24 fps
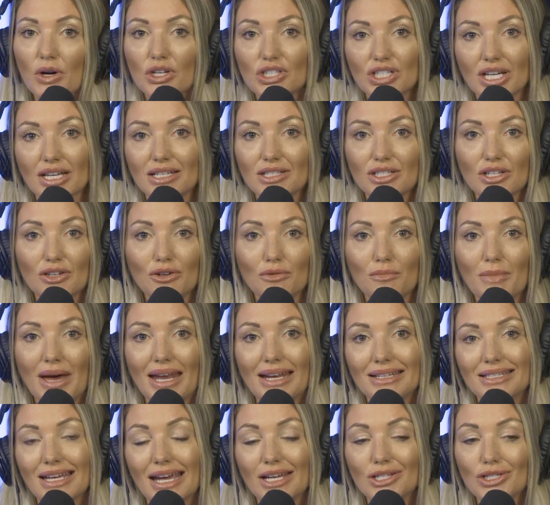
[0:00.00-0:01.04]
push into
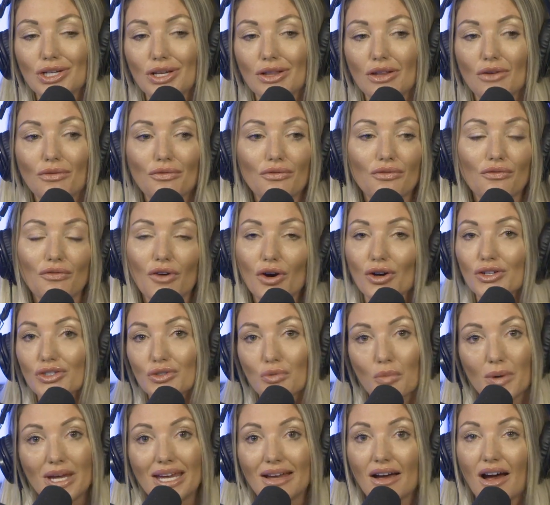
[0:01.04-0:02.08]
meditation the first
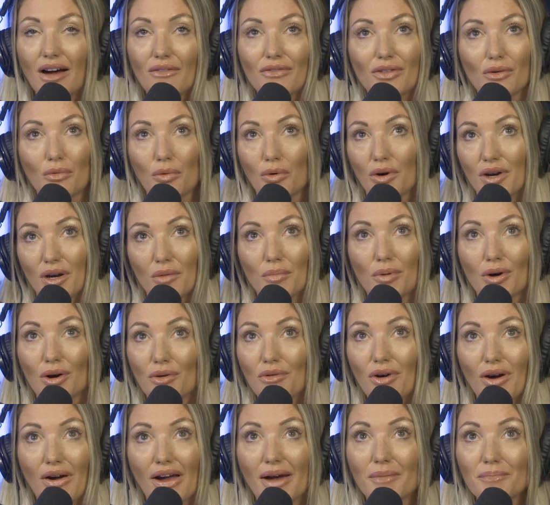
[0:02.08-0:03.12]
week of the warrior
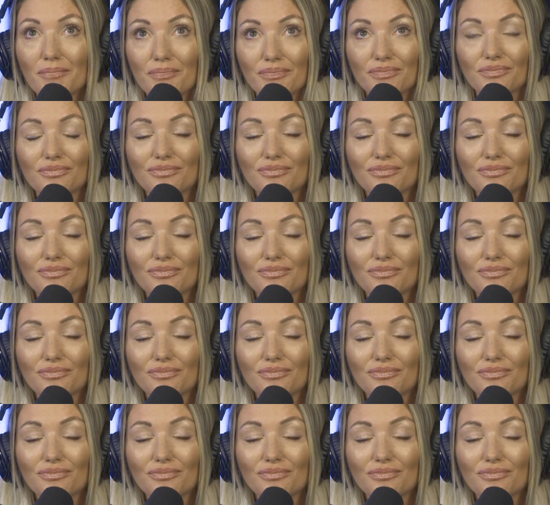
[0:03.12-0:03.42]
program.